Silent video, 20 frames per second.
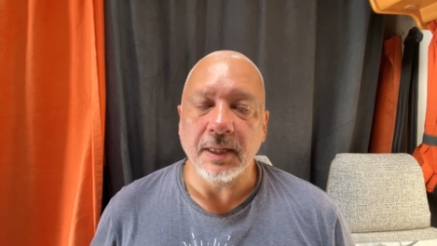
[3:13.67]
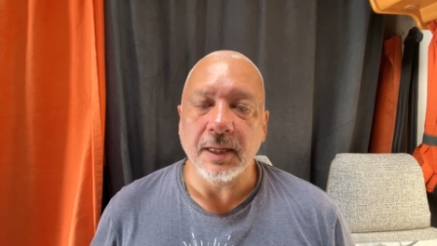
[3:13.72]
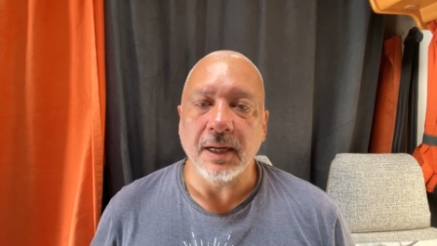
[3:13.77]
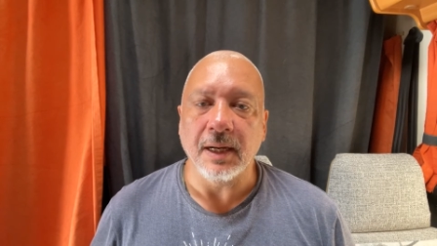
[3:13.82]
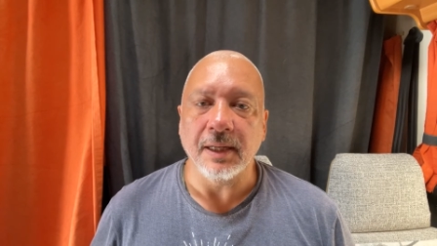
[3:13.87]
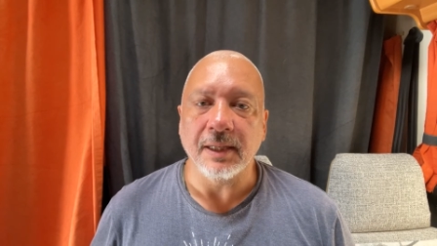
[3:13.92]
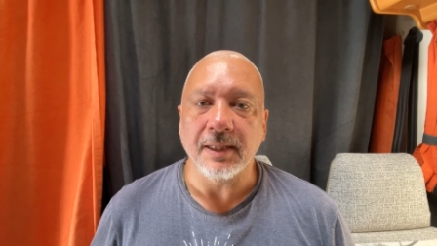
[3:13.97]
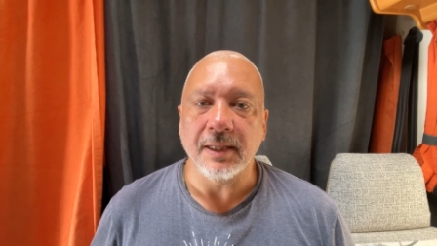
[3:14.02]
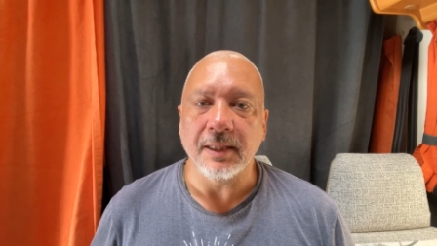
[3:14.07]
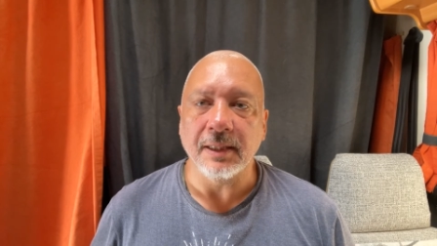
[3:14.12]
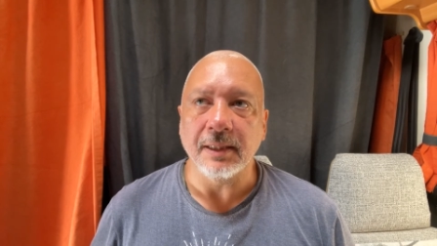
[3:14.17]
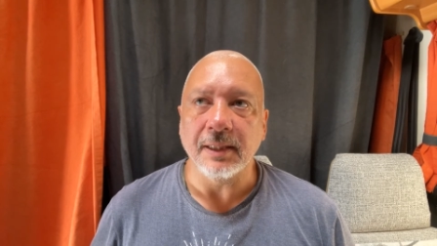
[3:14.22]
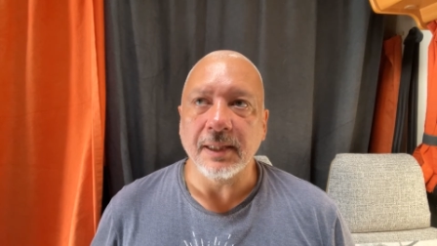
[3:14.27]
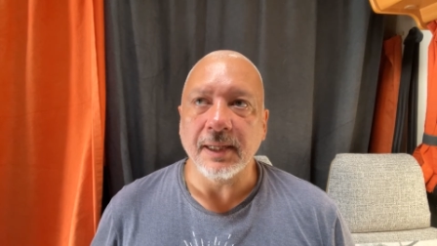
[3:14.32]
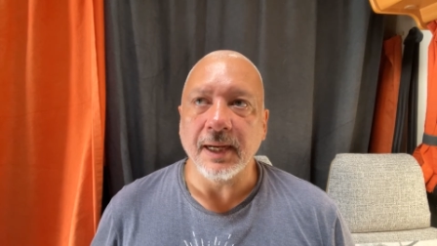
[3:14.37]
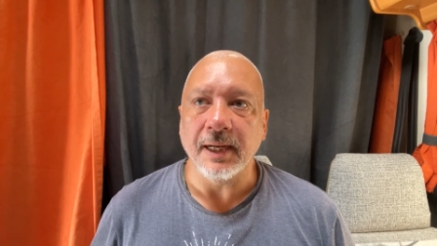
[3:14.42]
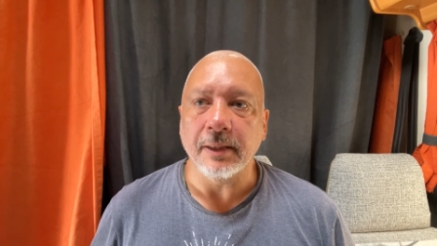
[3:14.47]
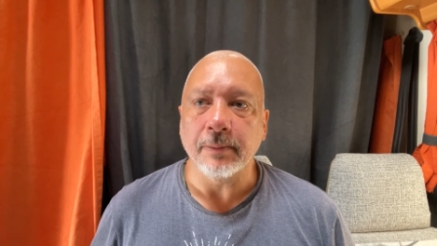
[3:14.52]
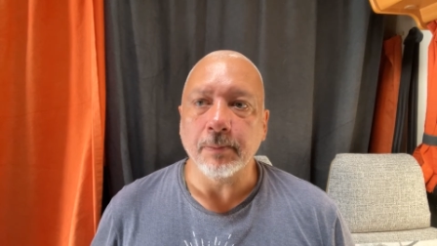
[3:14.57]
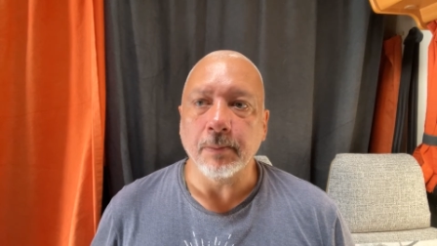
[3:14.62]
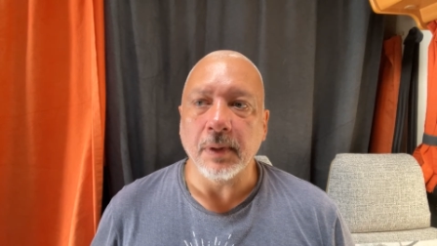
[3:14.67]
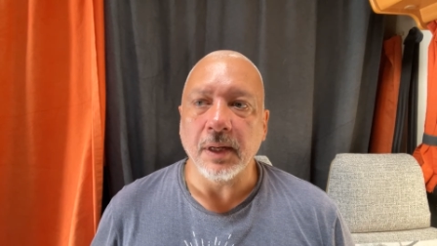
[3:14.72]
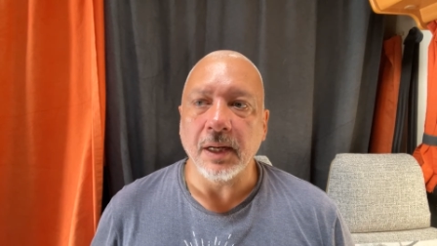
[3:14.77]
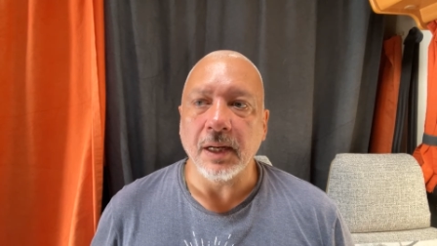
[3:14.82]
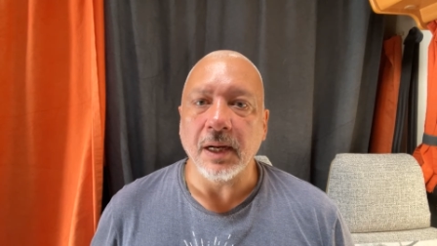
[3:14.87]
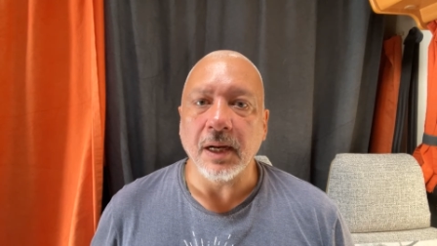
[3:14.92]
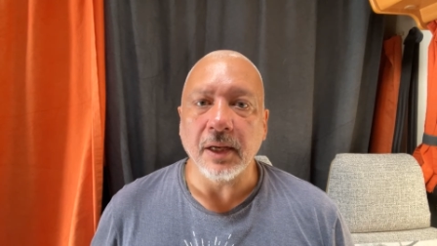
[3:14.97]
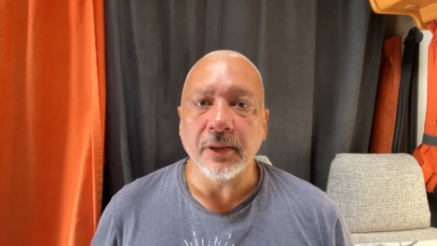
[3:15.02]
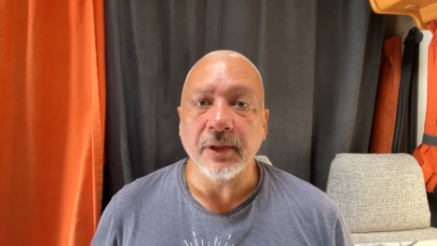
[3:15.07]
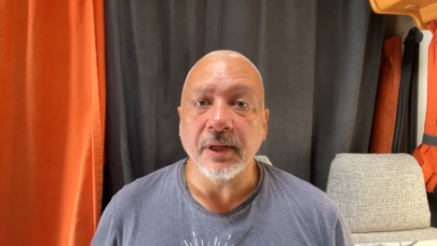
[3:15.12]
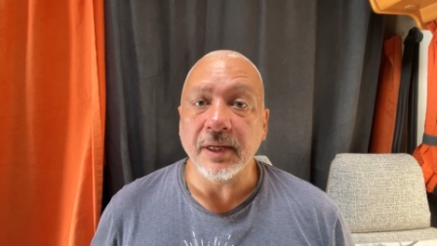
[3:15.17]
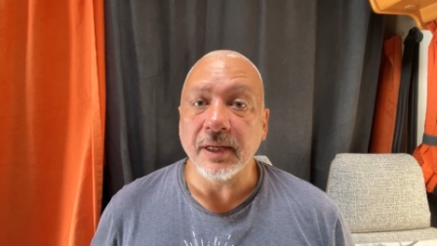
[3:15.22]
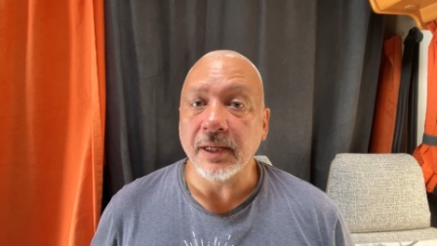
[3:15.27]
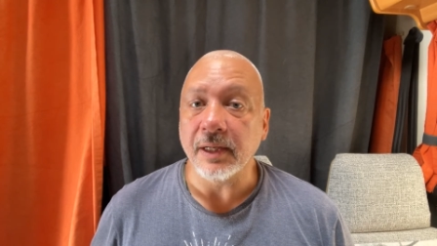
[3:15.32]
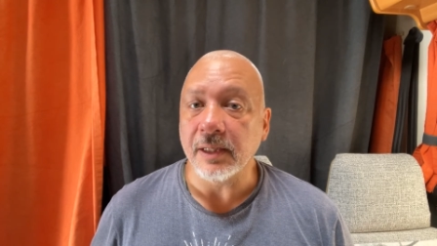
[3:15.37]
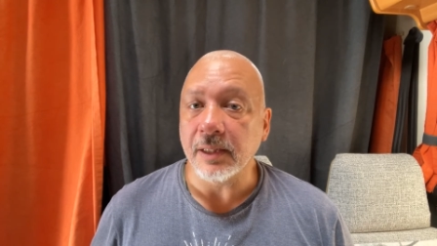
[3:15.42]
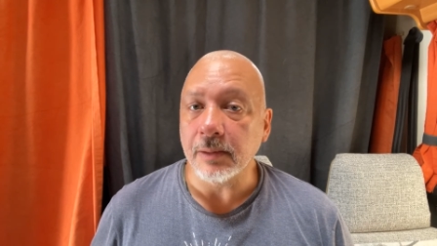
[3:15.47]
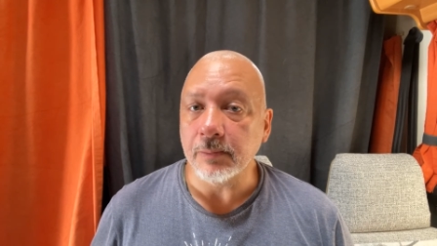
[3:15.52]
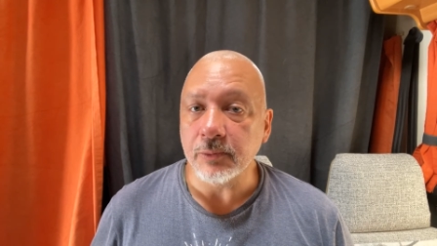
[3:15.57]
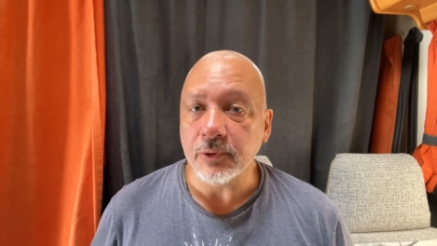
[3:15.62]
I can get my other
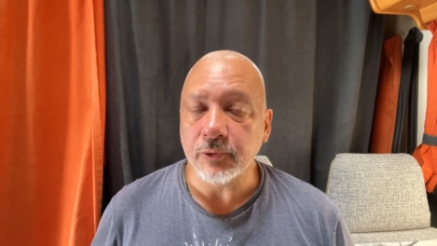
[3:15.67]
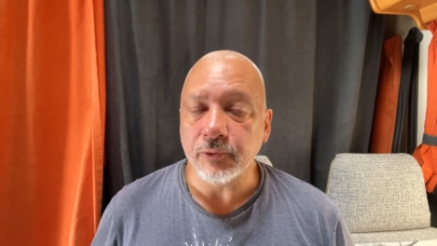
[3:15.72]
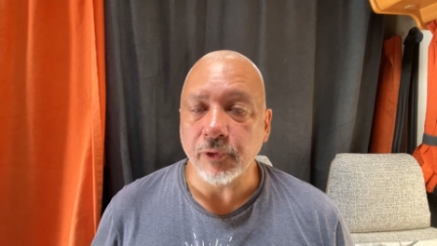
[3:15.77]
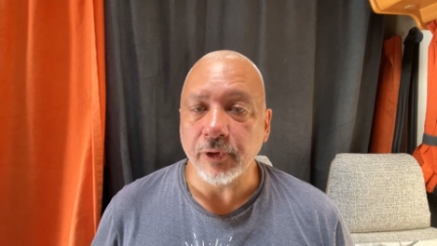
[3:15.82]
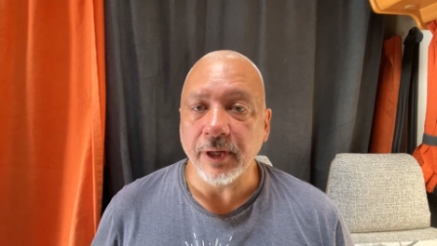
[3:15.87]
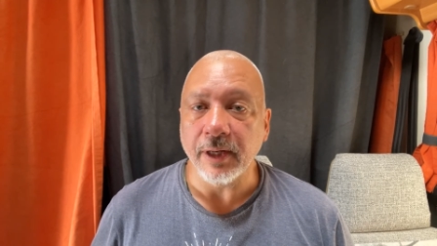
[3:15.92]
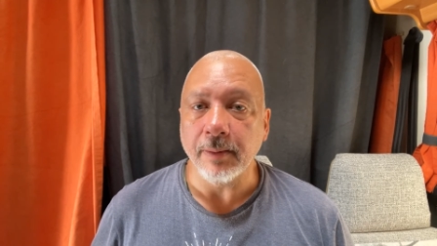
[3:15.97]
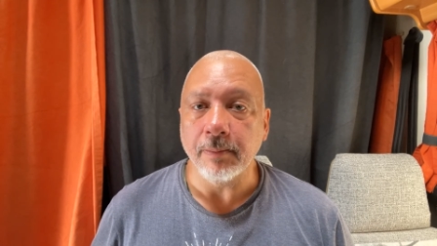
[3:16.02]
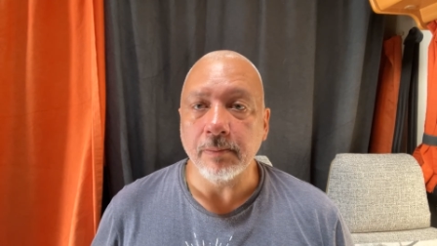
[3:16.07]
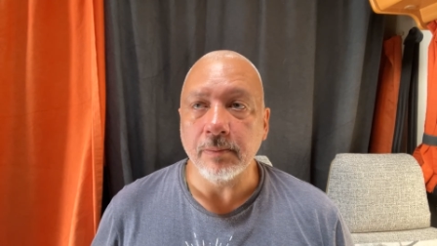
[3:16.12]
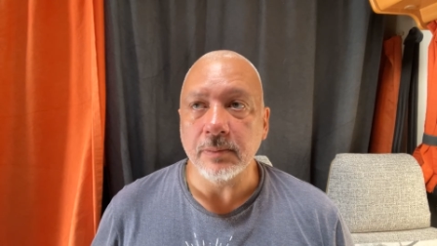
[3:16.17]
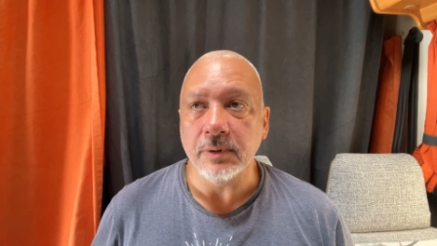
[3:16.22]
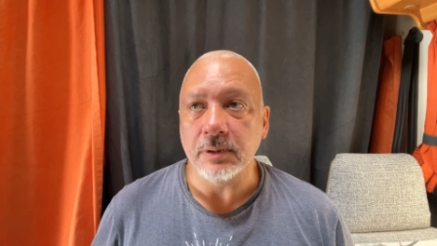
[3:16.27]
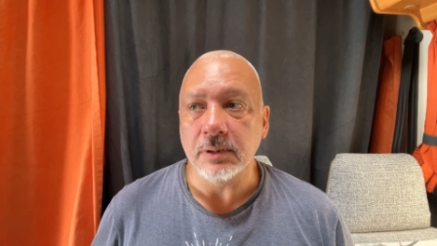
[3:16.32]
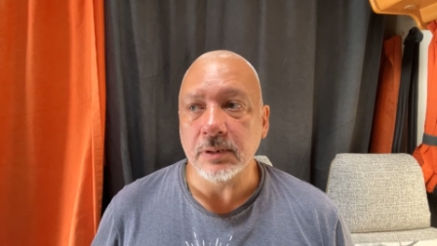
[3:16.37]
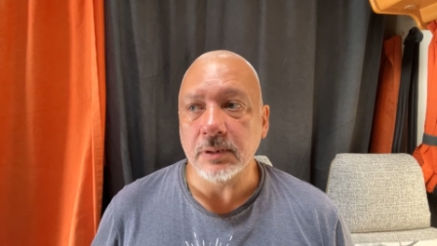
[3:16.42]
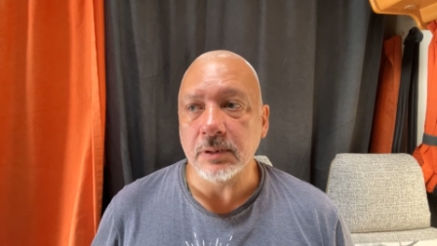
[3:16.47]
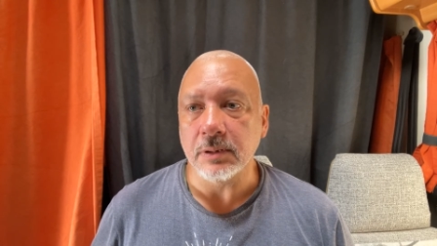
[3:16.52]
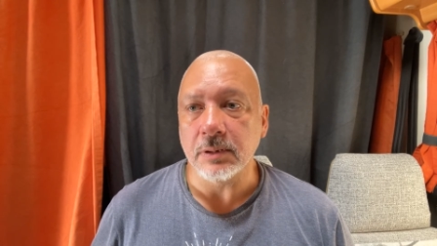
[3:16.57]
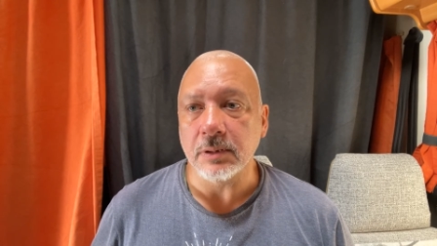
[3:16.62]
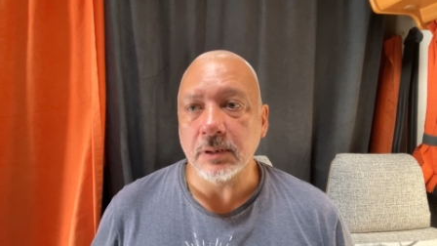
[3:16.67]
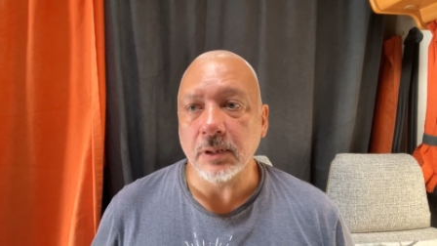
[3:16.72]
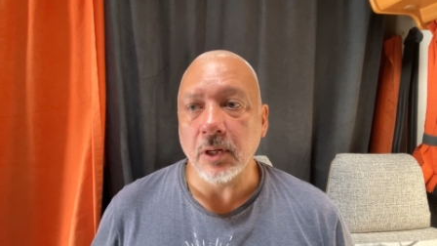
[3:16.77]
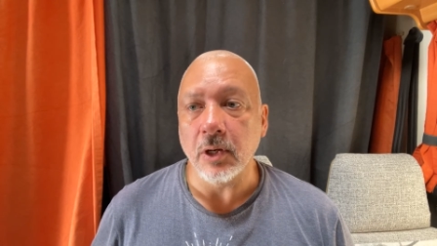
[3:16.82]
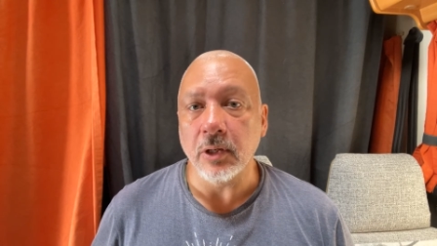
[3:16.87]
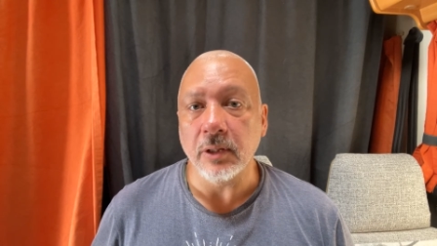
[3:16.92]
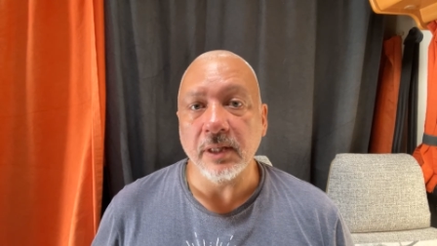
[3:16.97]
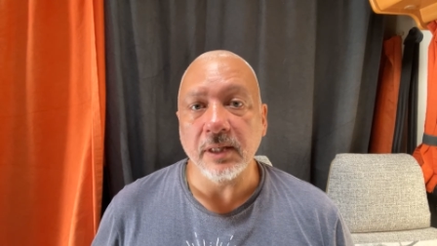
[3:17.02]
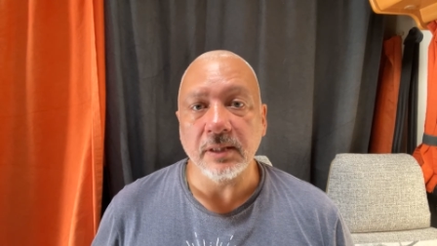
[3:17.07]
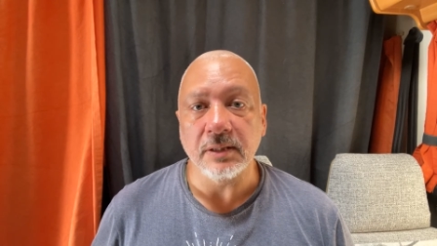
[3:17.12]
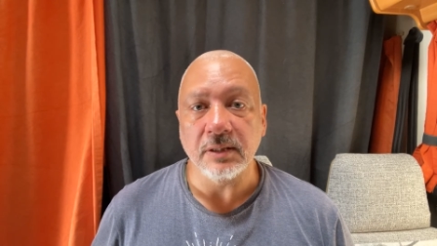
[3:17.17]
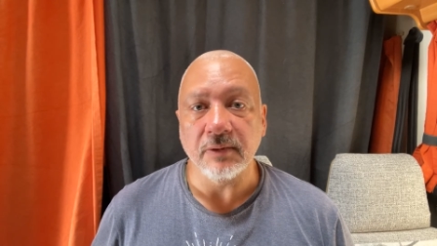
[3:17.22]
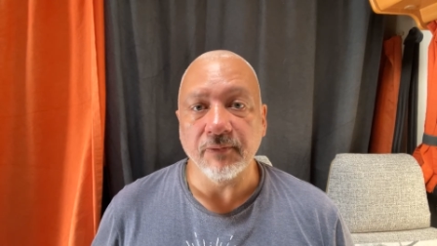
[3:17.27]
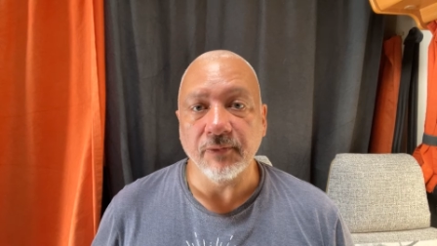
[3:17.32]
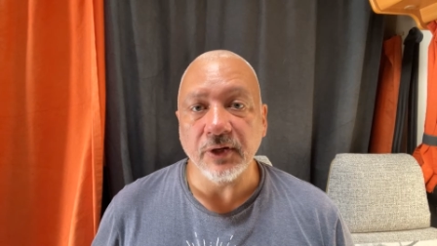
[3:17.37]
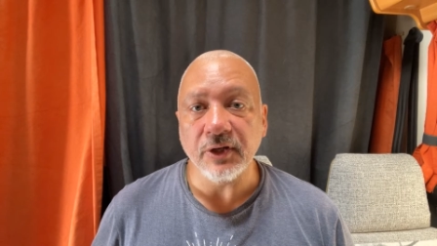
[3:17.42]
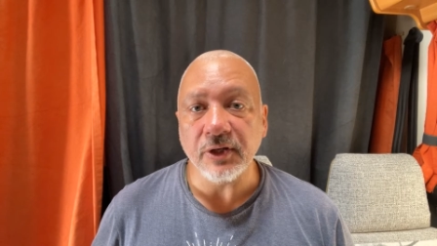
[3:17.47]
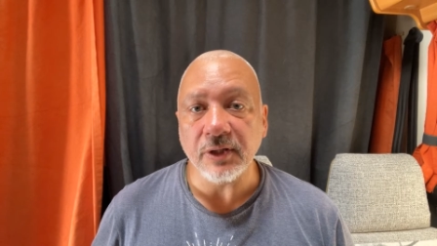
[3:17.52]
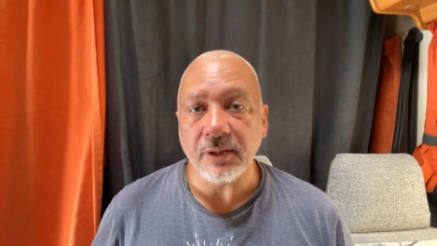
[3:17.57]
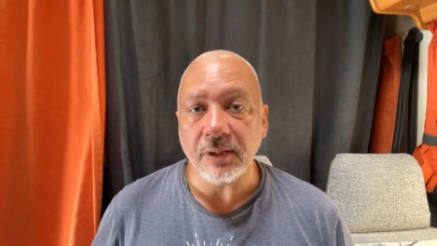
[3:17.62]
income streams earning
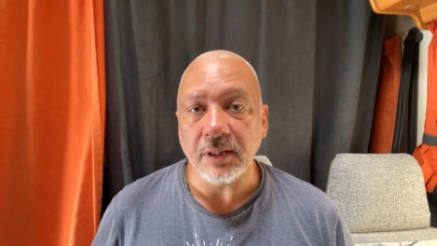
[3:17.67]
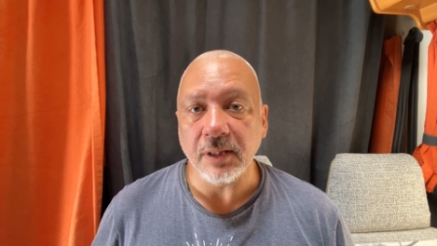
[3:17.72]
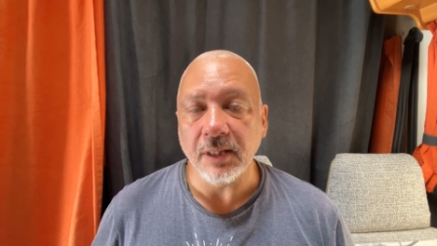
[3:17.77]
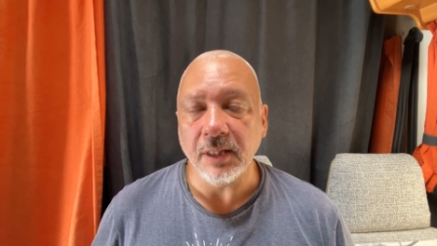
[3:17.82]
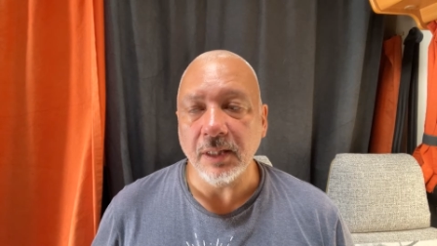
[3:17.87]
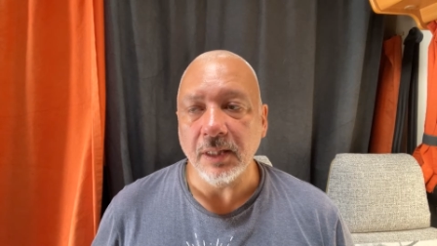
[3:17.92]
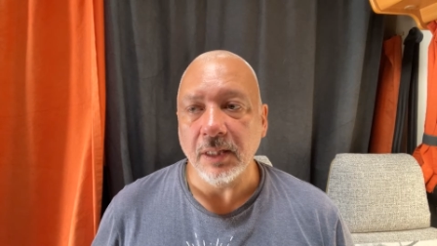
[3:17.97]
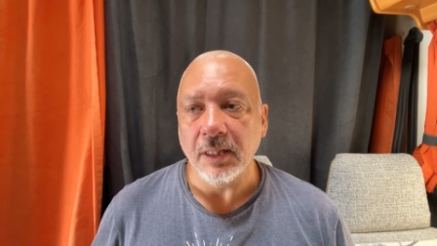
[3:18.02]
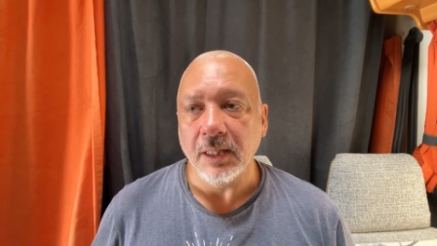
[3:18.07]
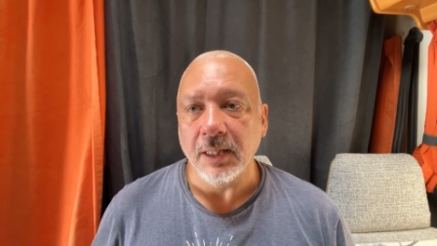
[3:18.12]
sufficiently,